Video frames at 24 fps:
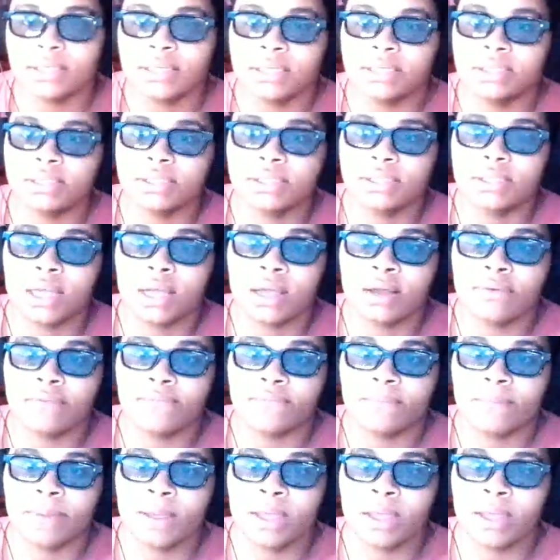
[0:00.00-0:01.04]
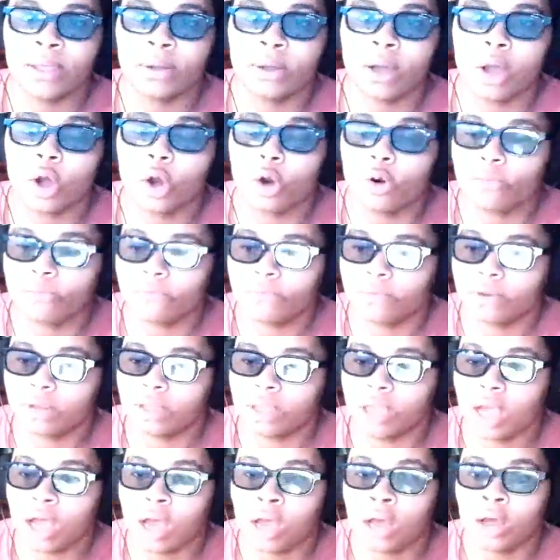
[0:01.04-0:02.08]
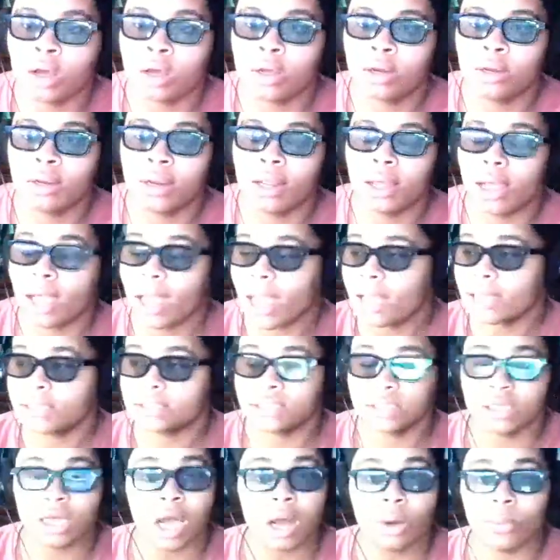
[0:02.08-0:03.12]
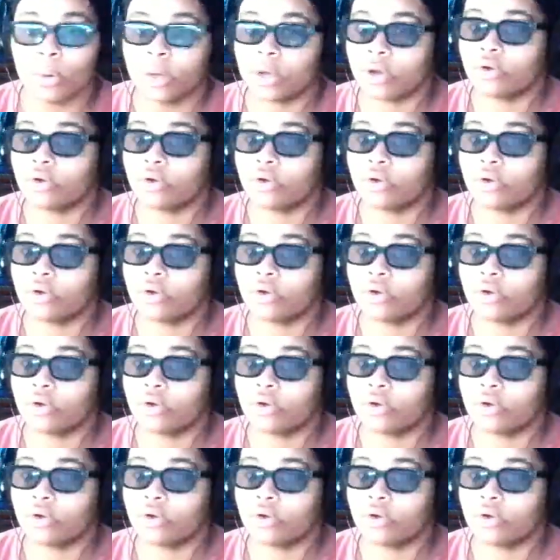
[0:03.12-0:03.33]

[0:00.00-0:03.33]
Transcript: this stuff, man. Hopefully y'all. Actually, y'all went